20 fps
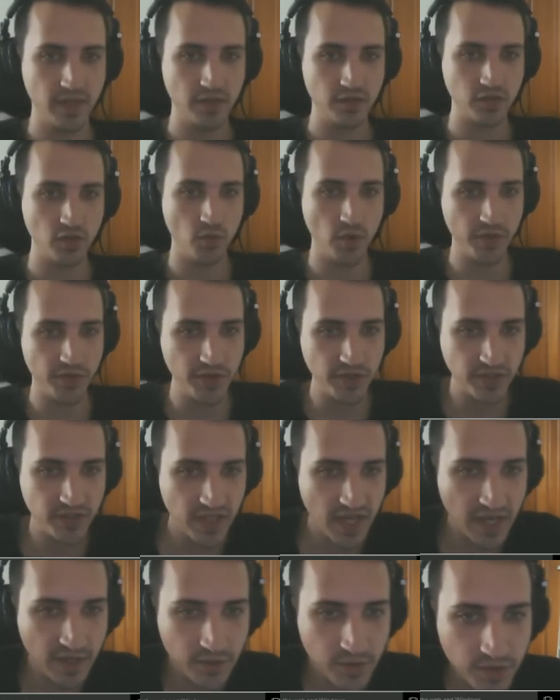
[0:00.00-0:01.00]
So what this
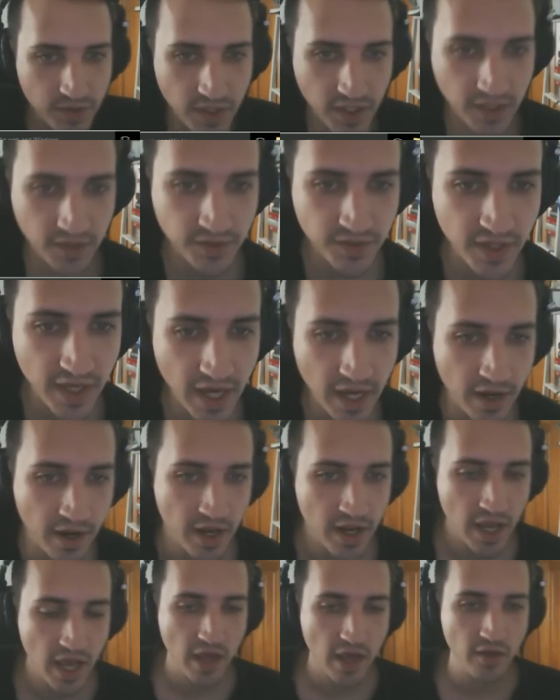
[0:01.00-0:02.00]
says is that
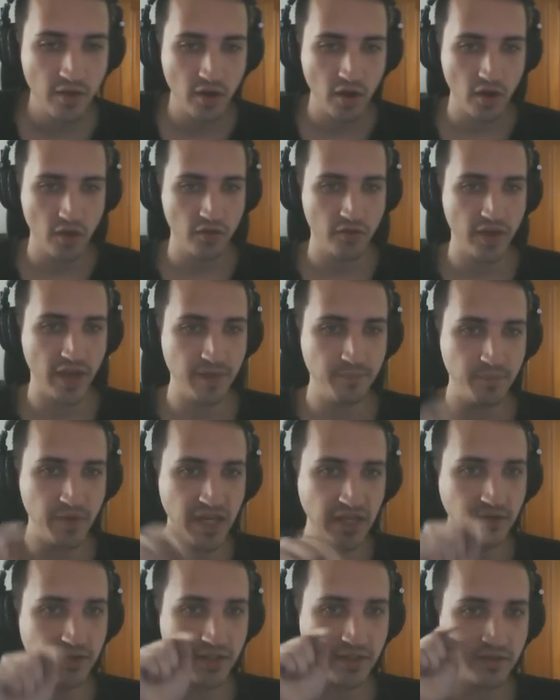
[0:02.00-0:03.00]
they
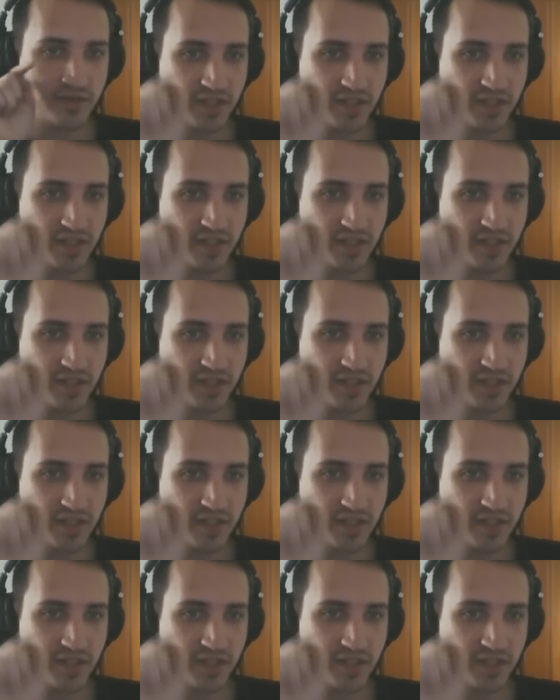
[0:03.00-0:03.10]
beat